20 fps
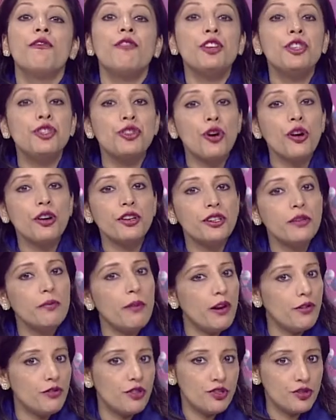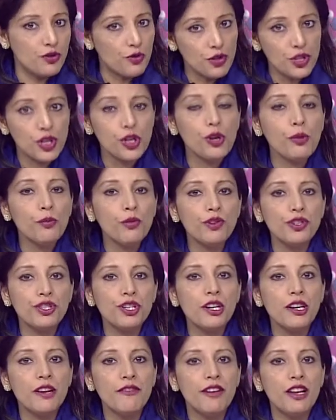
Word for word: we talked about the socio-emotional